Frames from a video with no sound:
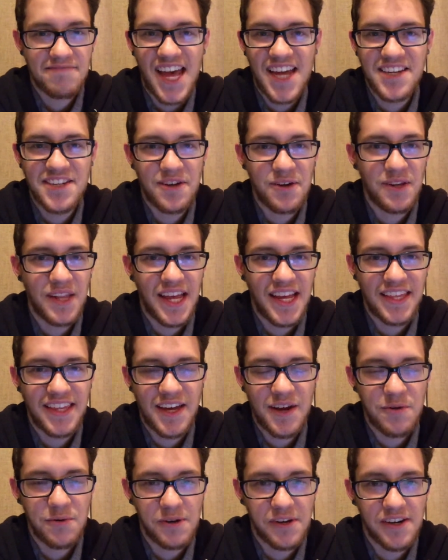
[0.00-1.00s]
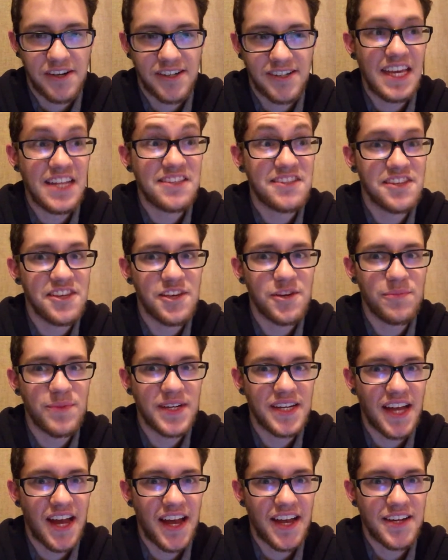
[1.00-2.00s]
I don't like that word. It's
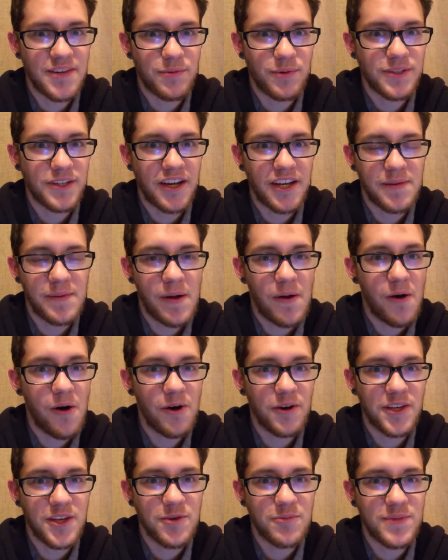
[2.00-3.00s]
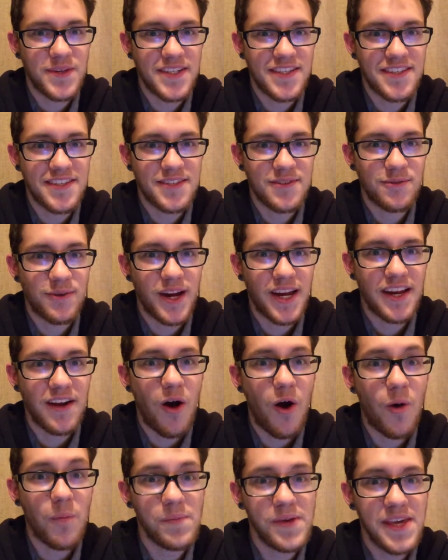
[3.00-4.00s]
humankind. We're talking about all humans, right?
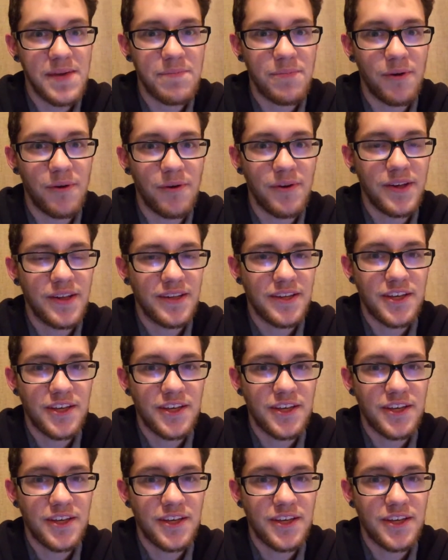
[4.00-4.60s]
All people.